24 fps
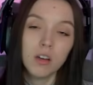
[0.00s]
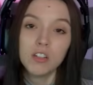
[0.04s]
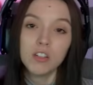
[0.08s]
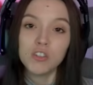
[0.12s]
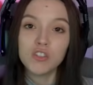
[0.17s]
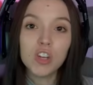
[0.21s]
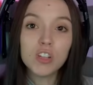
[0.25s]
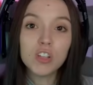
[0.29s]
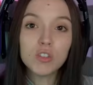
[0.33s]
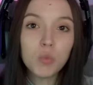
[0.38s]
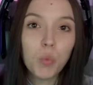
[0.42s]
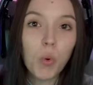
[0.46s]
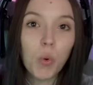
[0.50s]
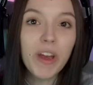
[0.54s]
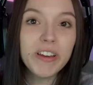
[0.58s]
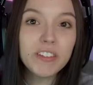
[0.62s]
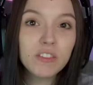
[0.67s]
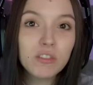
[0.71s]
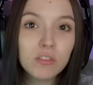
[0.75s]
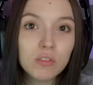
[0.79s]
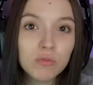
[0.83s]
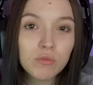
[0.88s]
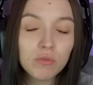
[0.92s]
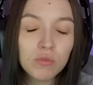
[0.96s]
Just
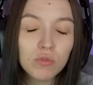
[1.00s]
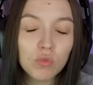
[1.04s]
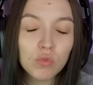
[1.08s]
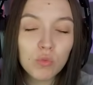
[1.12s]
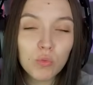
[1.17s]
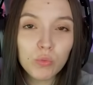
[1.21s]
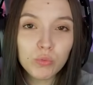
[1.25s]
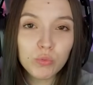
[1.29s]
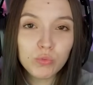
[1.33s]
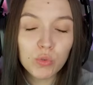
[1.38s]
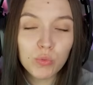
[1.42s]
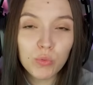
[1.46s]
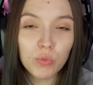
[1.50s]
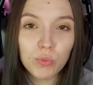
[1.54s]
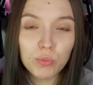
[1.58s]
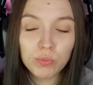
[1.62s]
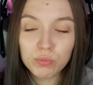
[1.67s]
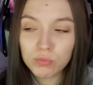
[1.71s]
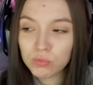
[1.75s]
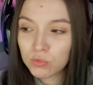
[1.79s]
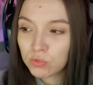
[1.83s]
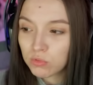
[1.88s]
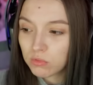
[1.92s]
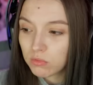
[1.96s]
wait! Do,
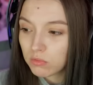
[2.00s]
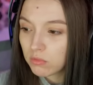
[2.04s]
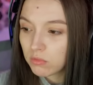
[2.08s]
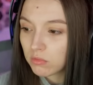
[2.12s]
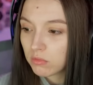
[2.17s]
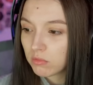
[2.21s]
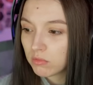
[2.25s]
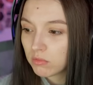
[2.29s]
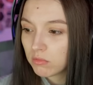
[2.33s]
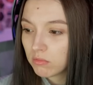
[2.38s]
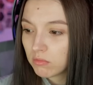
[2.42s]
do. Just do it.